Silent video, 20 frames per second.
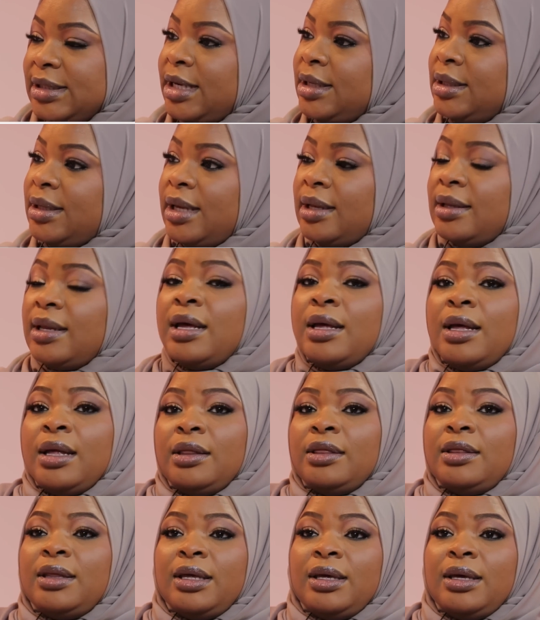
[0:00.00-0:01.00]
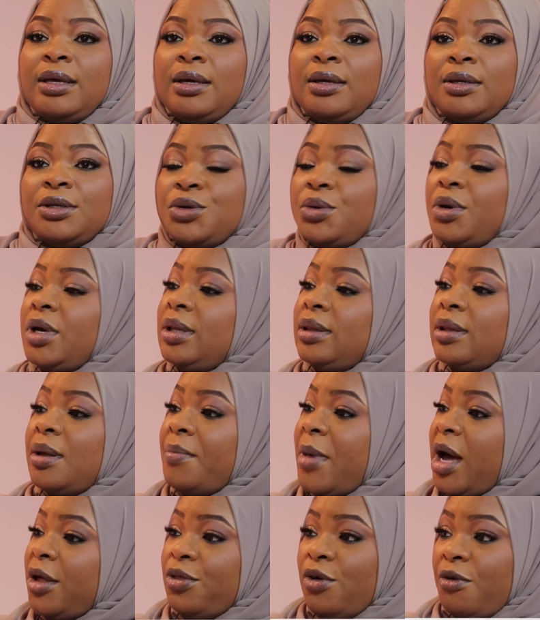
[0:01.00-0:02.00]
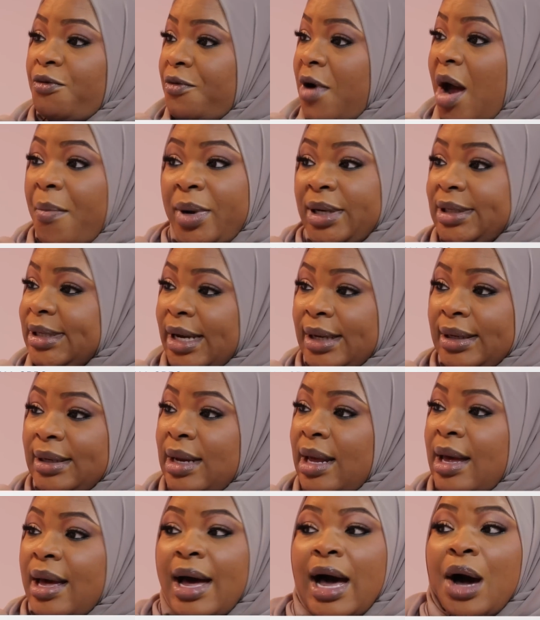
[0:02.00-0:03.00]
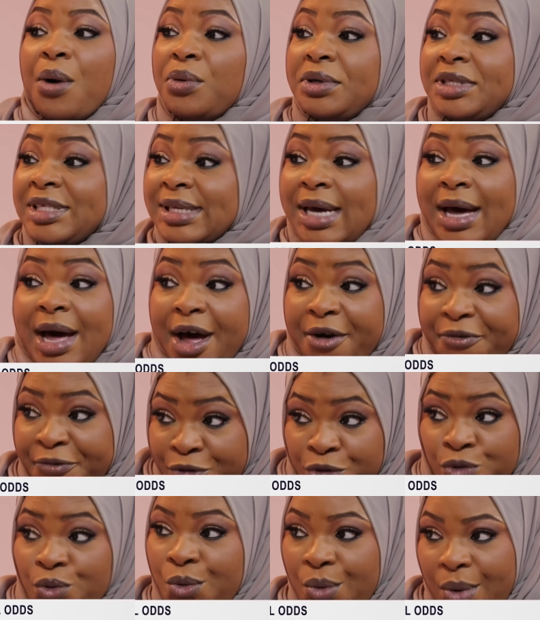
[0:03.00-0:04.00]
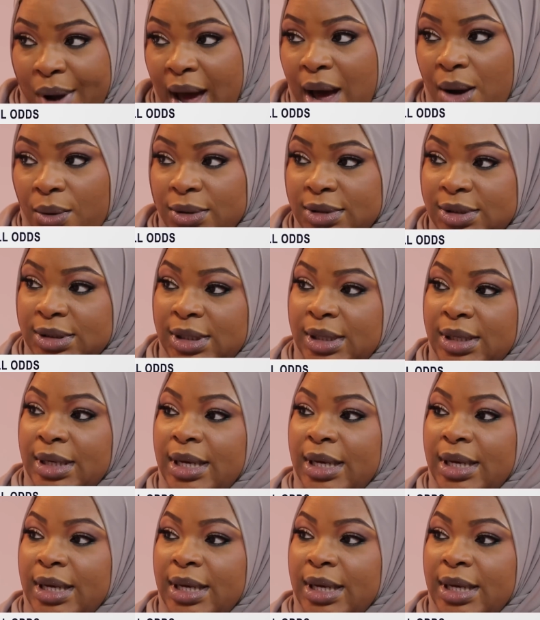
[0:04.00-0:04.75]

And then during the month of Ramadan, I would scarf throughout,